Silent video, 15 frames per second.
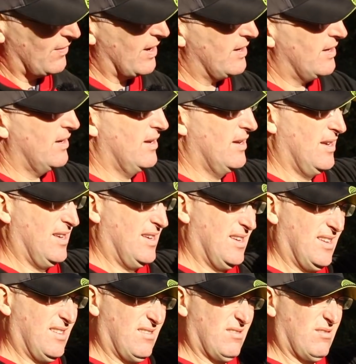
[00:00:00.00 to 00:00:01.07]
fed,
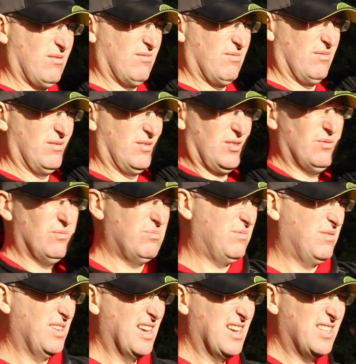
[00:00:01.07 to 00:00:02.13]
sort of two
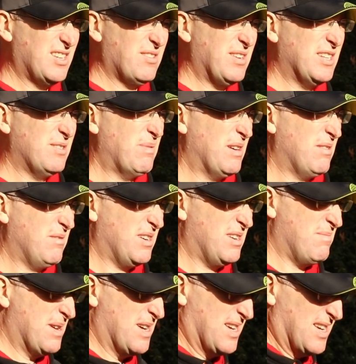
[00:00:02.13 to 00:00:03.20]
inch bit of worm.